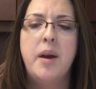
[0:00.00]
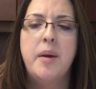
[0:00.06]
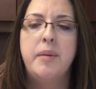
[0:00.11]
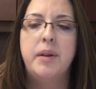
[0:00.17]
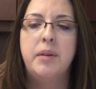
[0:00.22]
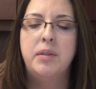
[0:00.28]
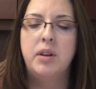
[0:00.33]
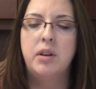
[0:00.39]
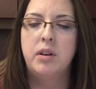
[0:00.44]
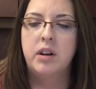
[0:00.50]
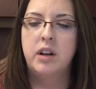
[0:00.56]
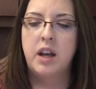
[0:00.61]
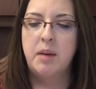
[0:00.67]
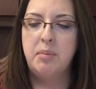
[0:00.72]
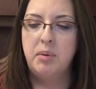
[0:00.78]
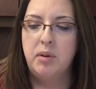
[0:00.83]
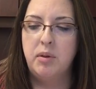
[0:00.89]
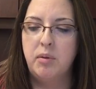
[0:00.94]
There are a
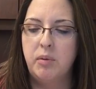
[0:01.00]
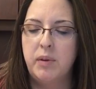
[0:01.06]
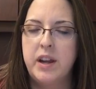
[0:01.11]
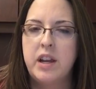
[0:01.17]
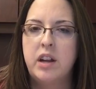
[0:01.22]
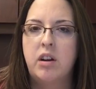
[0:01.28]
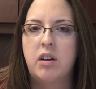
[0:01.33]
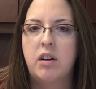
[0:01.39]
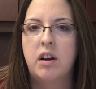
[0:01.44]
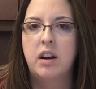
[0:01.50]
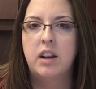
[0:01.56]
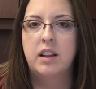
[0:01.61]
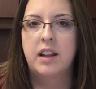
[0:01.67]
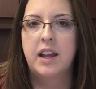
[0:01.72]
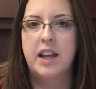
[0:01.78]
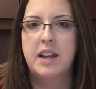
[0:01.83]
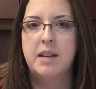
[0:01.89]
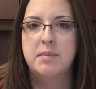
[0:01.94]
couple
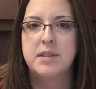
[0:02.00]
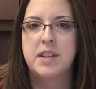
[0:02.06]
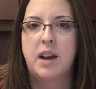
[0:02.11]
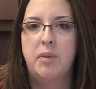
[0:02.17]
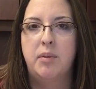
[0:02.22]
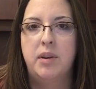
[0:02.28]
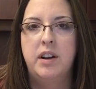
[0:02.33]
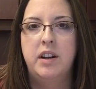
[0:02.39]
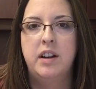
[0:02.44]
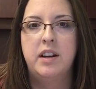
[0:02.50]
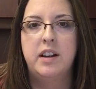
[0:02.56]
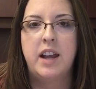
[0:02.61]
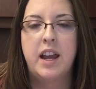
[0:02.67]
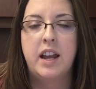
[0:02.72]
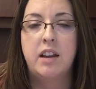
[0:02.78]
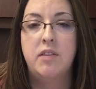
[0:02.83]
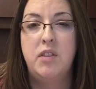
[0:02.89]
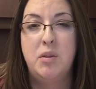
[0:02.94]
reoccurring themes I wanted to
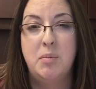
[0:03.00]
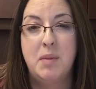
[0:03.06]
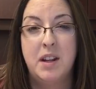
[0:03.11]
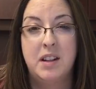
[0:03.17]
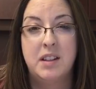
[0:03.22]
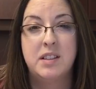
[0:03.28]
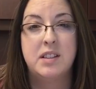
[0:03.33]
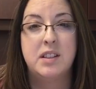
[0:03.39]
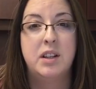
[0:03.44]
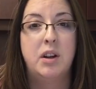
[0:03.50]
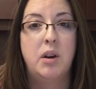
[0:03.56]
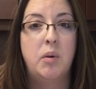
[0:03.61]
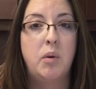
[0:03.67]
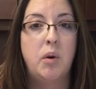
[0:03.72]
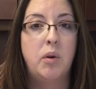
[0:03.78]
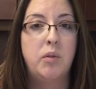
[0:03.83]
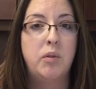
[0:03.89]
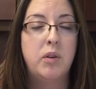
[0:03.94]
take a few minutes to
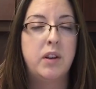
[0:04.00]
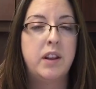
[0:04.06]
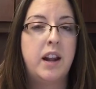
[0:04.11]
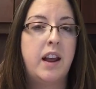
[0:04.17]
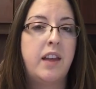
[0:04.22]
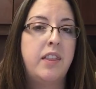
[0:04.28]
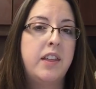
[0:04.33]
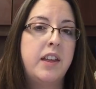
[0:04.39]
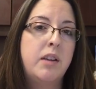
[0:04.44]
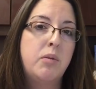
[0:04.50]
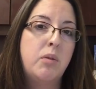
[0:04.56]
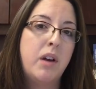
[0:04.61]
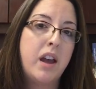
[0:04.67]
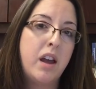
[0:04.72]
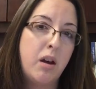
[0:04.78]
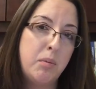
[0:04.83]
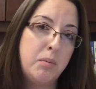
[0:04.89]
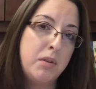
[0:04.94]
go over that I think will
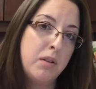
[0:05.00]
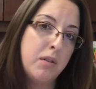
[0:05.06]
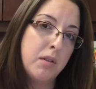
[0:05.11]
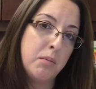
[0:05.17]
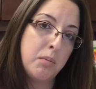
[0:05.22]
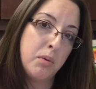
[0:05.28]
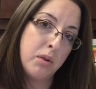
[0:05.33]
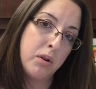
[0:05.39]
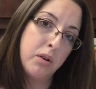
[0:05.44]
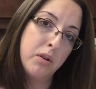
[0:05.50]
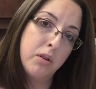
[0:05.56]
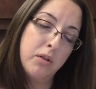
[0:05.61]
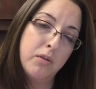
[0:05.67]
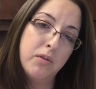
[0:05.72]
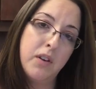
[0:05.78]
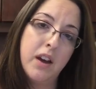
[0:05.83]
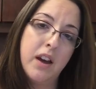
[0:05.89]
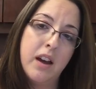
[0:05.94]
help you
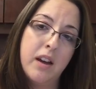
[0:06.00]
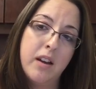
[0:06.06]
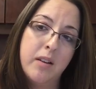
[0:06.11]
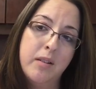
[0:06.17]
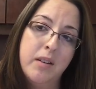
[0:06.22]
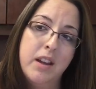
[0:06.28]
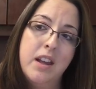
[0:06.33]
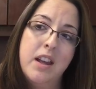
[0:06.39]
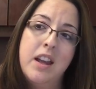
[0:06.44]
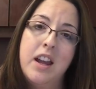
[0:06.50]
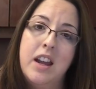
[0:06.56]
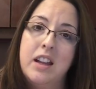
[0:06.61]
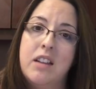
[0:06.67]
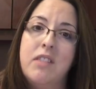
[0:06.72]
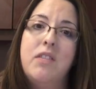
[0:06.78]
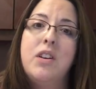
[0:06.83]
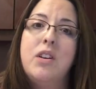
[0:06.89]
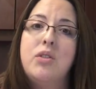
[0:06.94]
improve
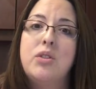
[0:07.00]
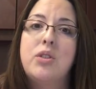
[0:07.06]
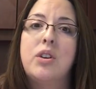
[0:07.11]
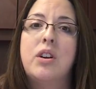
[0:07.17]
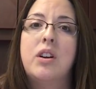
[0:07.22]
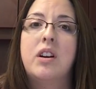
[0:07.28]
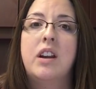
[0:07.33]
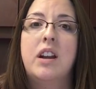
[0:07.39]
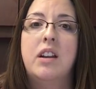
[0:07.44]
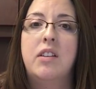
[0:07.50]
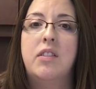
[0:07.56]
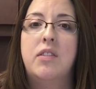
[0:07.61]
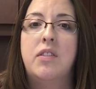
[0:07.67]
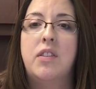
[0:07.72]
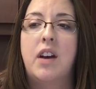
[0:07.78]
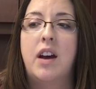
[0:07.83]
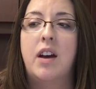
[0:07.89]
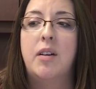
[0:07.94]
in the future if
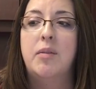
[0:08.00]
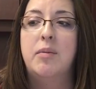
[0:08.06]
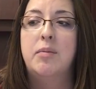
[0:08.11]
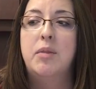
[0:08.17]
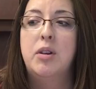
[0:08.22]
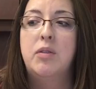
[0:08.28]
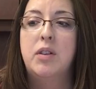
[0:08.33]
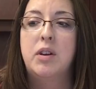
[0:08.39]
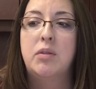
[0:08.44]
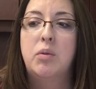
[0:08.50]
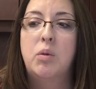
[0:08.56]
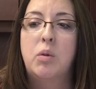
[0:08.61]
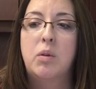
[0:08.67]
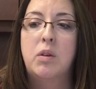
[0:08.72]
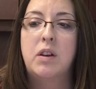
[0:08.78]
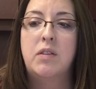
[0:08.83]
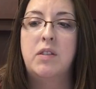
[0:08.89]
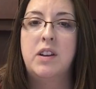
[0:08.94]
moving
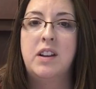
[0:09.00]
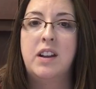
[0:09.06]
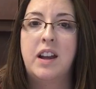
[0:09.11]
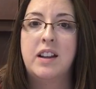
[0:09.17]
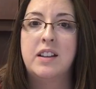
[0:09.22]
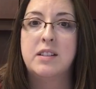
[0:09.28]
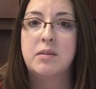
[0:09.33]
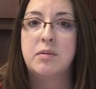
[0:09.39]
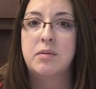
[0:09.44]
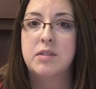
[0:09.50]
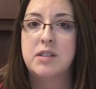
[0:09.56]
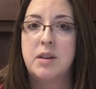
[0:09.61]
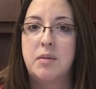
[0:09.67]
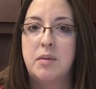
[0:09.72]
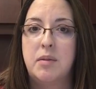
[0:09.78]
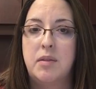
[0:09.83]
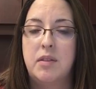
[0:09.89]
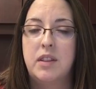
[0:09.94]
forward if you take
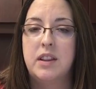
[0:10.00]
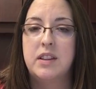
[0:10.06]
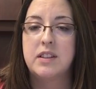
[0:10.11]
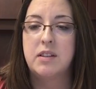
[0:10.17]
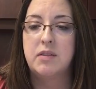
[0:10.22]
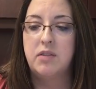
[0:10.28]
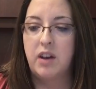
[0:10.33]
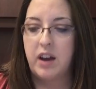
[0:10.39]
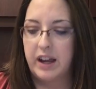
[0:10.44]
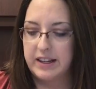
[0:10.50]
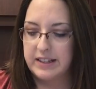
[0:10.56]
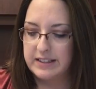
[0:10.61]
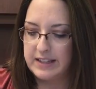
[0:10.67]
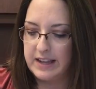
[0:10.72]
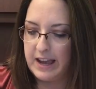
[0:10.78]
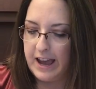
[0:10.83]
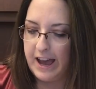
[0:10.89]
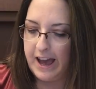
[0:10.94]
some of this
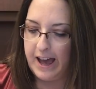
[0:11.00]
advice.